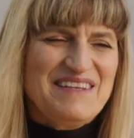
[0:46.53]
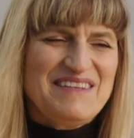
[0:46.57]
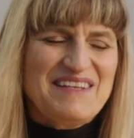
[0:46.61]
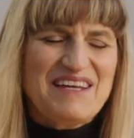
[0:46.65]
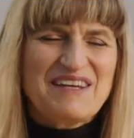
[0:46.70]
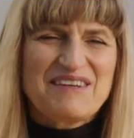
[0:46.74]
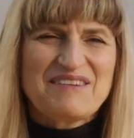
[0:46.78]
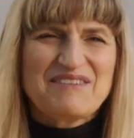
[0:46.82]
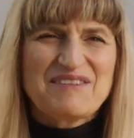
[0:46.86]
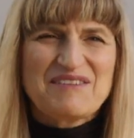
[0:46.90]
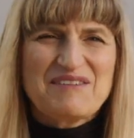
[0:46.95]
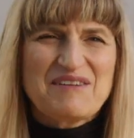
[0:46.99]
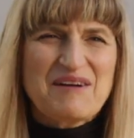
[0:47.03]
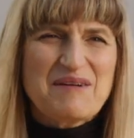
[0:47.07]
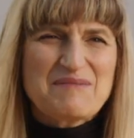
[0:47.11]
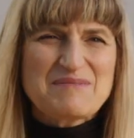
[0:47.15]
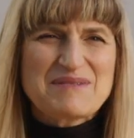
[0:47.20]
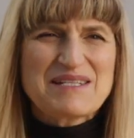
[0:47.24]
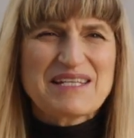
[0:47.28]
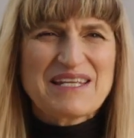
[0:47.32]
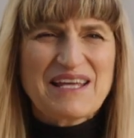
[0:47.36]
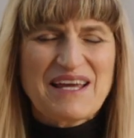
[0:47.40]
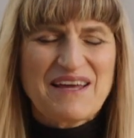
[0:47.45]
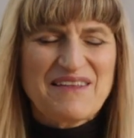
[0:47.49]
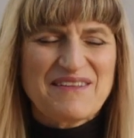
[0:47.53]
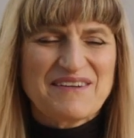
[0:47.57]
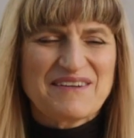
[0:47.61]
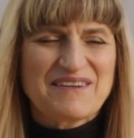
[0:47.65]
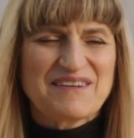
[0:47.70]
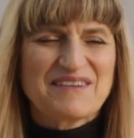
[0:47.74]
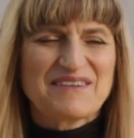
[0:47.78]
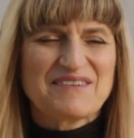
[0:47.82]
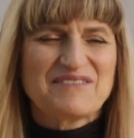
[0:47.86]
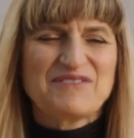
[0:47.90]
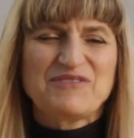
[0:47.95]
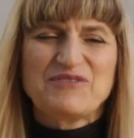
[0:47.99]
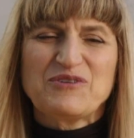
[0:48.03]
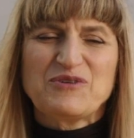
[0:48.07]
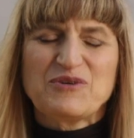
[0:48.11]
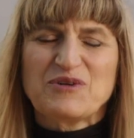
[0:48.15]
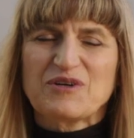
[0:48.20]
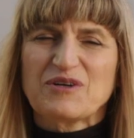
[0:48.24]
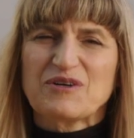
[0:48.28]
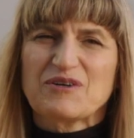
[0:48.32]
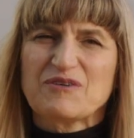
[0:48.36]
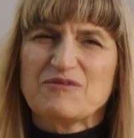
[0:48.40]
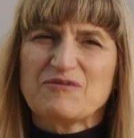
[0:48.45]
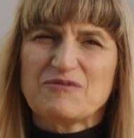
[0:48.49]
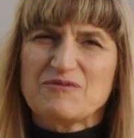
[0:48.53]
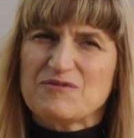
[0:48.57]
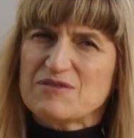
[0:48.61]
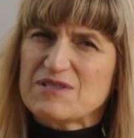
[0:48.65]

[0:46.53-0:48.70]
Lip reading: They grew up together for,